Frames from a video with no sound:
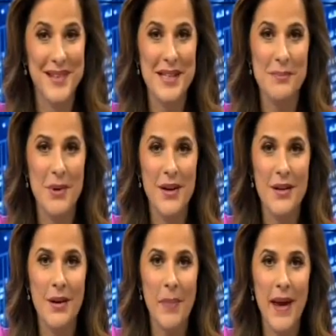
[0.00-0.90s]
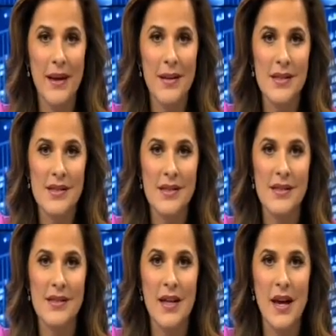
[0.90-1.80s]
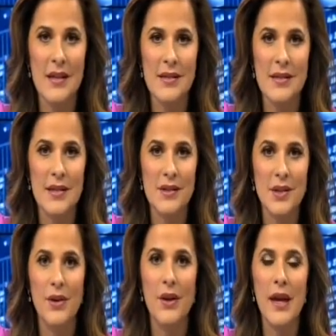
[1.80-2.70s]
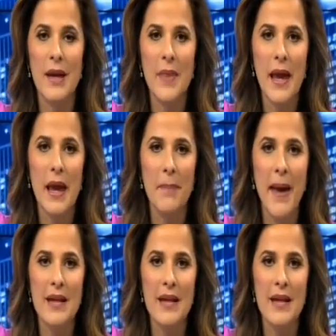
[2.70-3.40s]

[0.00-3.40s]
Let's bring in our panelists to discuss. Attorney and